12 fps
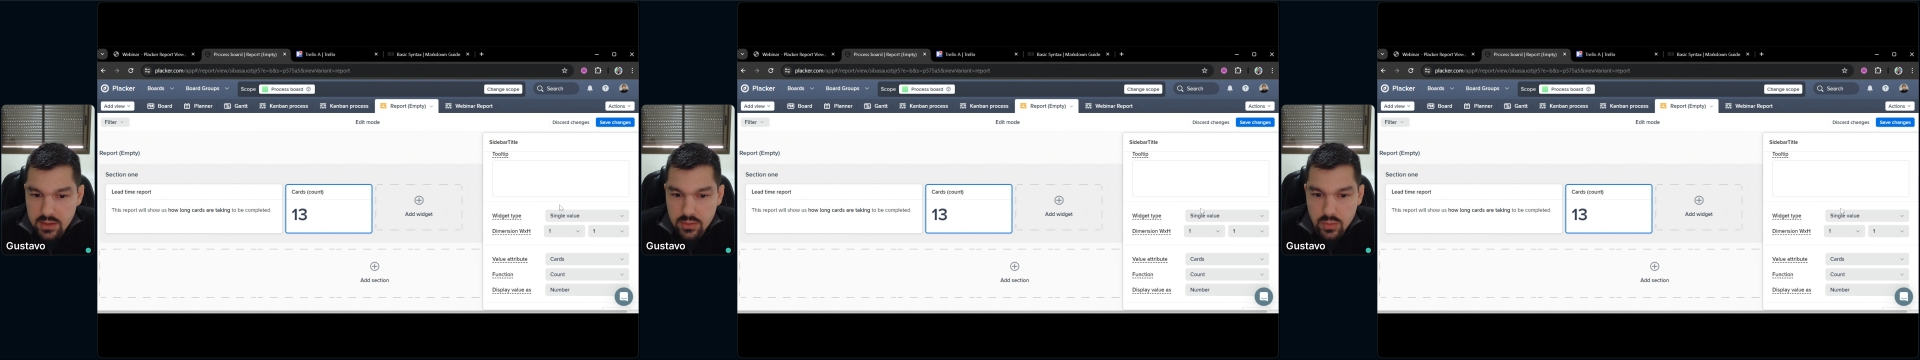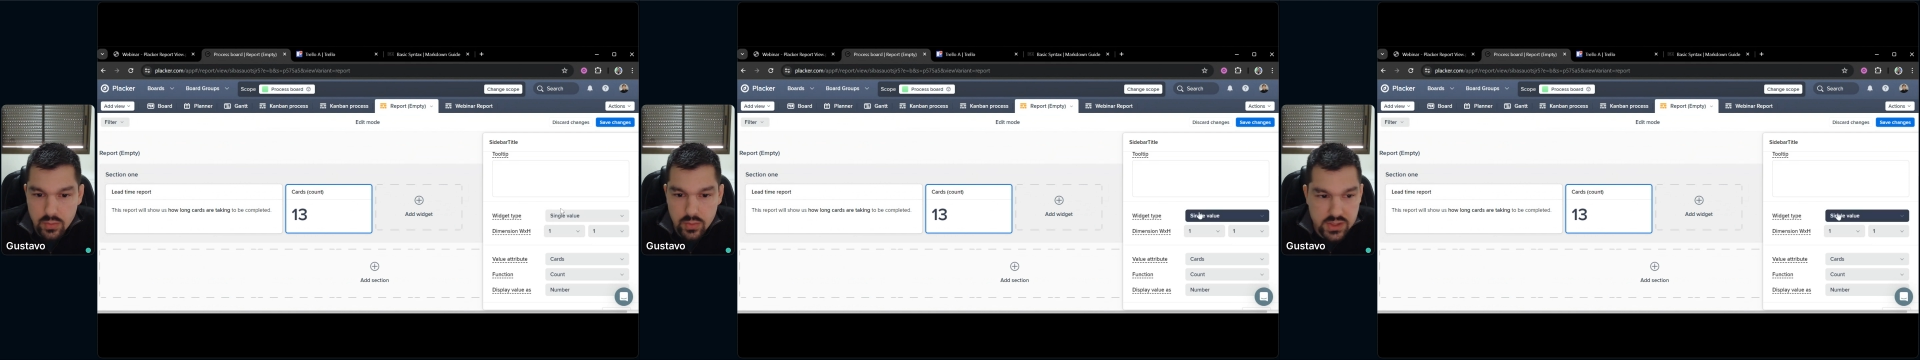
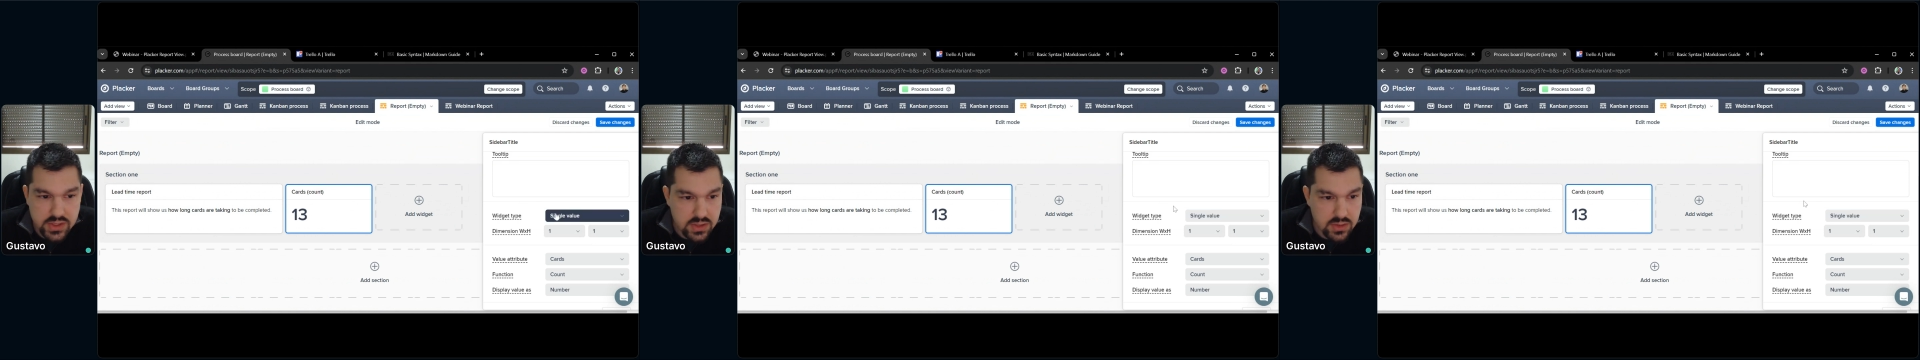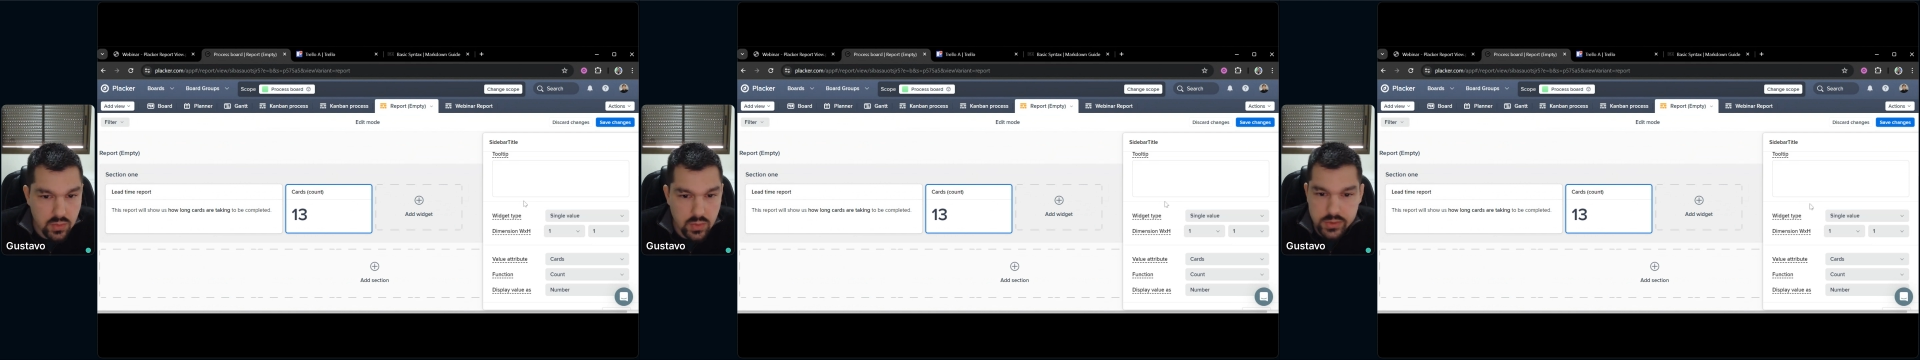value
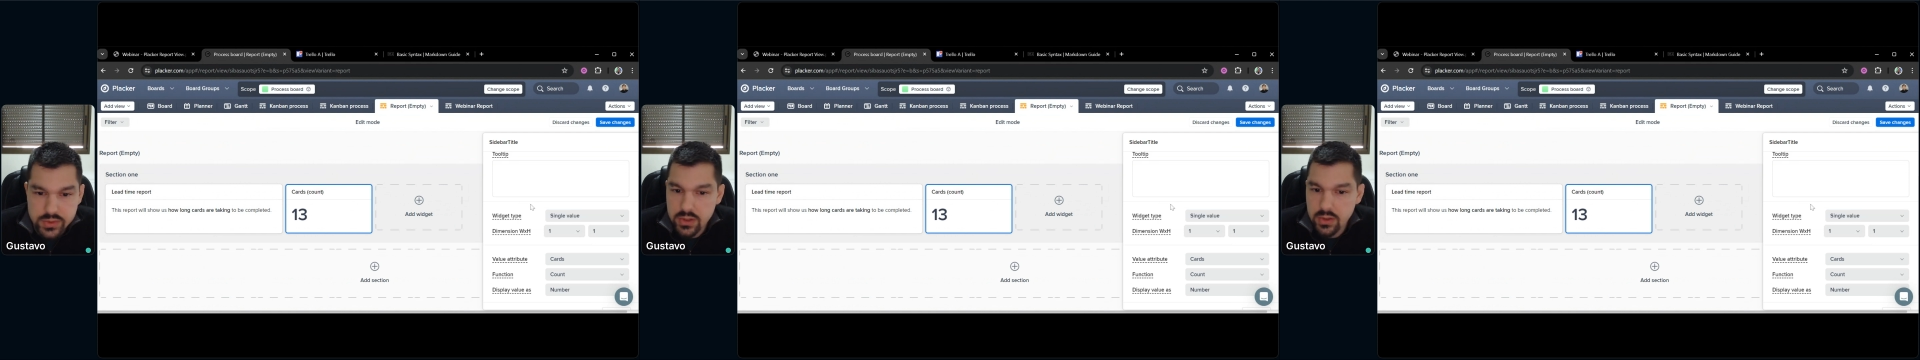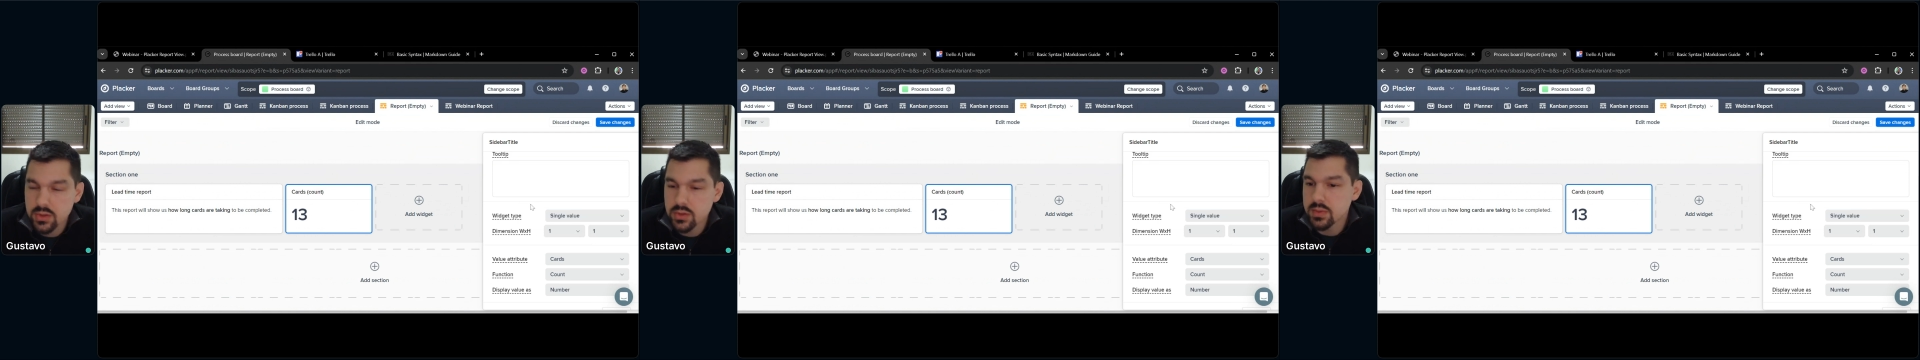widget will
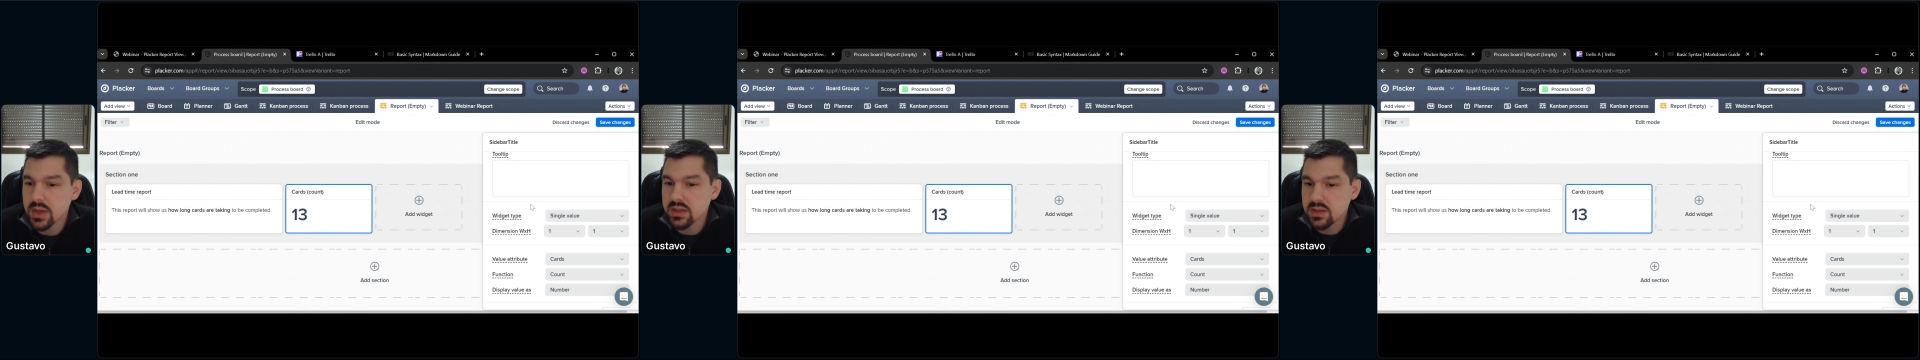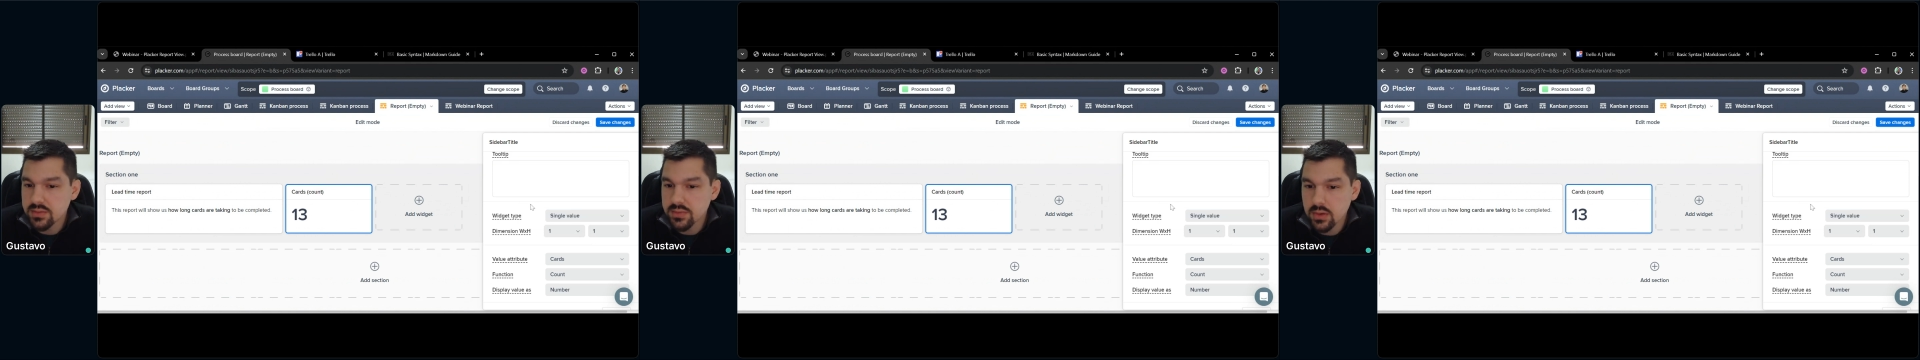show you by
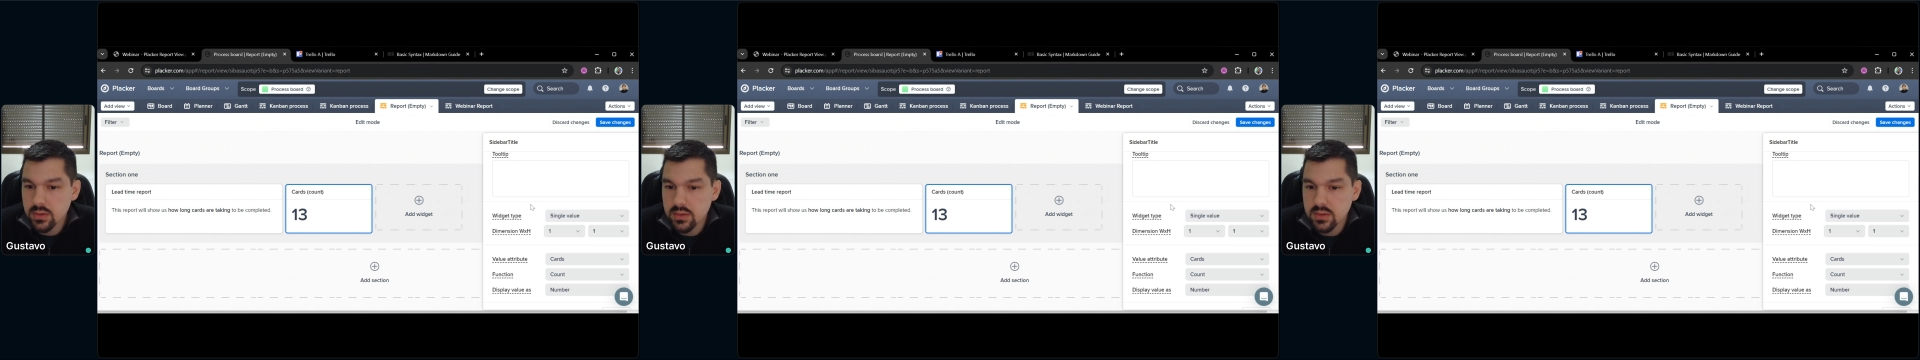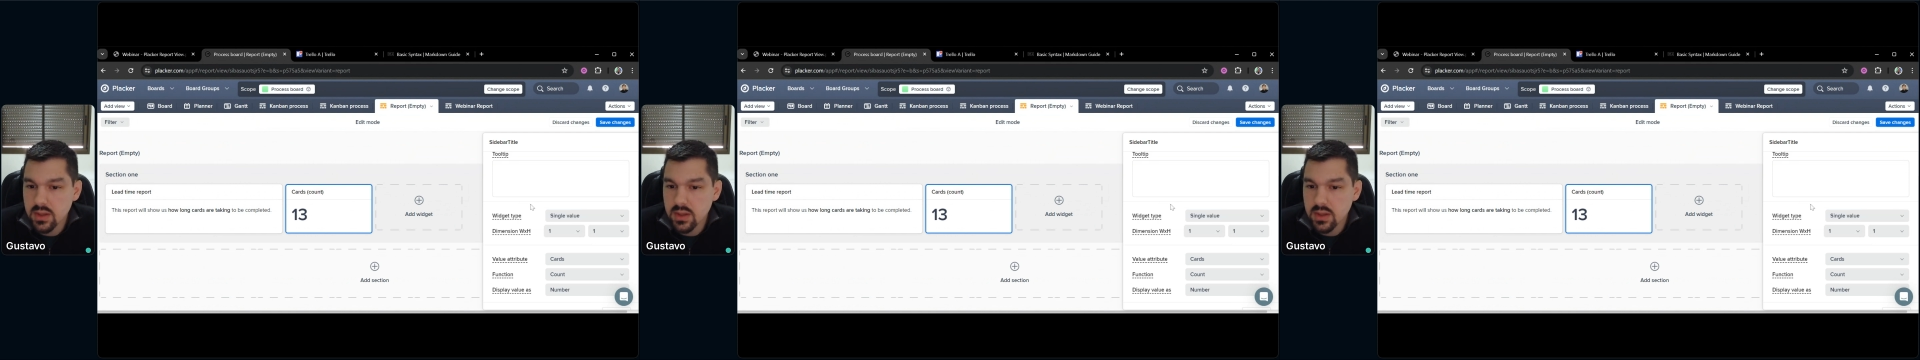default